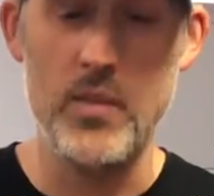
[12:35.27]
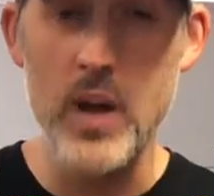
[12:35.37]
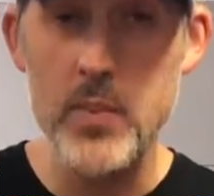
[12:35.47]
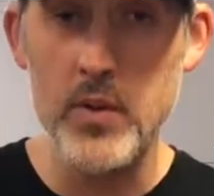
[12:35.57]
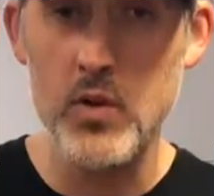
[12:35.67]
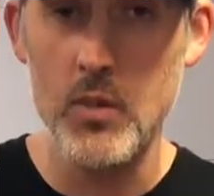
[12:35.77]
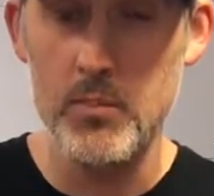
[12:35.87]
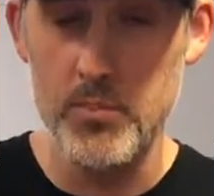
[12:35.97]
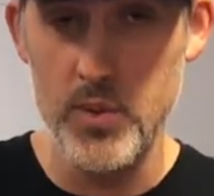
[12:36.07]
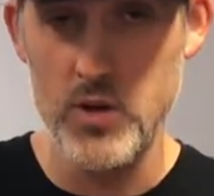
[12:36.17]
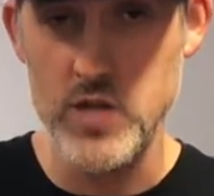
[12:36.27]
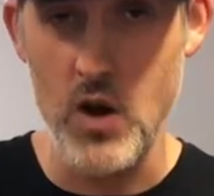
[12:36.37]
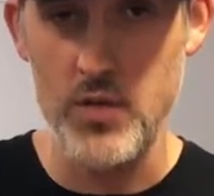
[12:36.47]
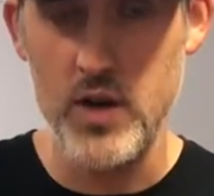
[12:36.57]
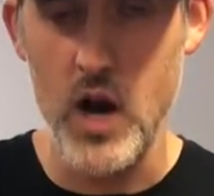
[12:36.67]
If the paper blows
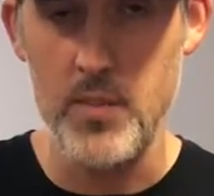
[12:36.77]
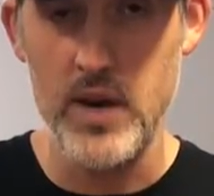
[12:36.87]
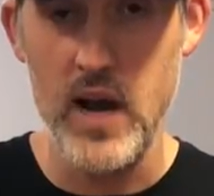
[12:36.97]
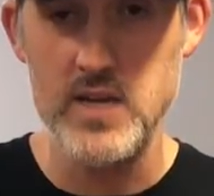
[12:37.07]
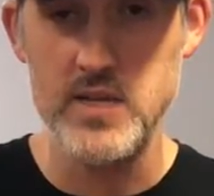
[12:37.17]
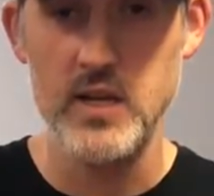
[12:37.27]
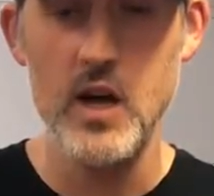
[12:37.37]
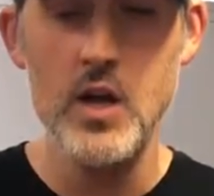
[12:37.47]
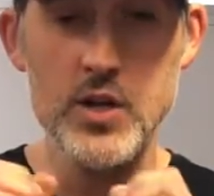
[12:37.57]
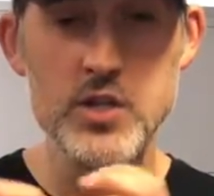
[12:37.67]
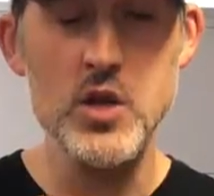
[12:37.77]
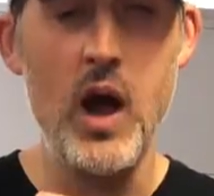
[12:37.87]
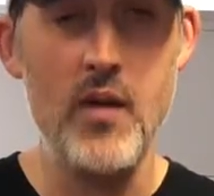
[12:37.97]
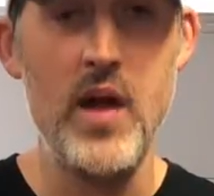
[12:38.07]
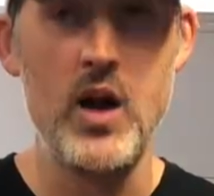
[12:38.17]
out with the copper gasket, you still
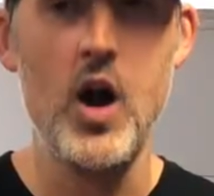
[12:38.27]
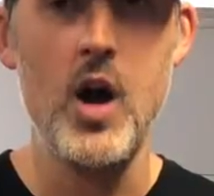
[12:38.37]
have that